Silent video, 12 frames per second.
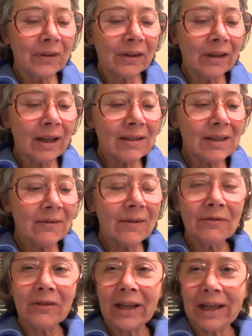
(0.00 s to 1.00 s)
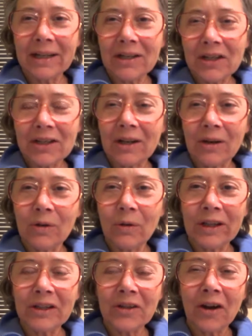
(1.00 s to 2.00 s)
lust of the flesh,
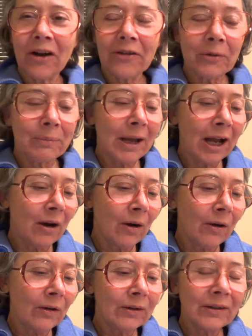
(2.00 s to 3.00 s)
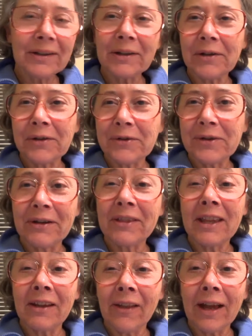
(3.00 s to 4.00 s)
according to Arthur Powell, a
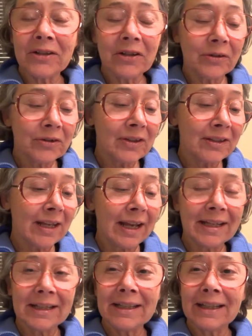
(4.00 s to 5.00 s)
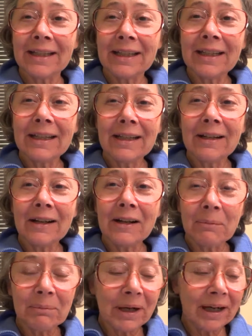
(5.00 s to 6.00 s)
Theological Society
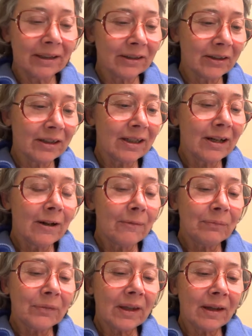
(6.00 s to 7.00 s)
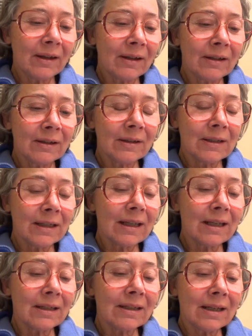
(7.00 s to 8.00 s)
compiler, uh,
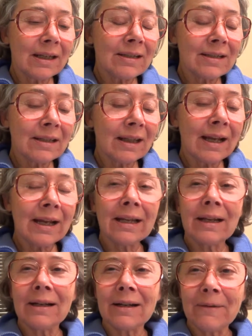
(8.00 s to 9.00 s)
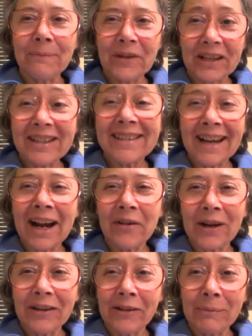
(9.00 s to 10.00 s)
is it's like um, the Desire
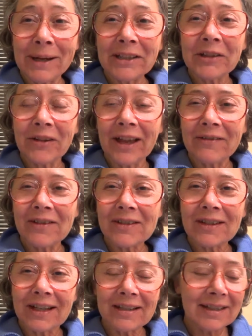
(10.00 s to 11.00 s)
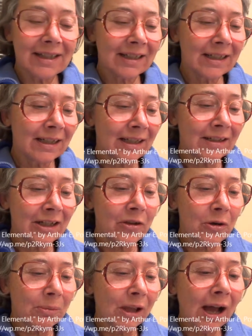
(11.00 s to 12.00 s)
Elemental I've discussed in uh,
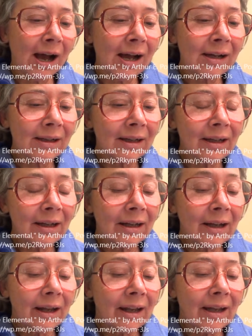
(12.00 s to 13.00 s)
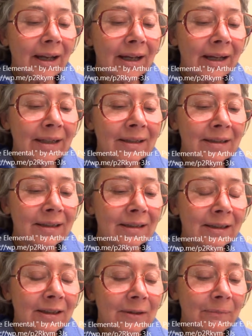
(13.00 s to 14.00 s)
another blog. And
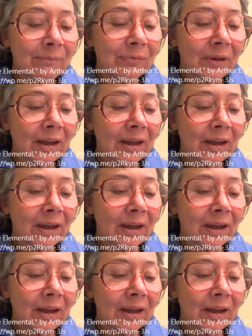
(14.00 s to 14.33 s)
um,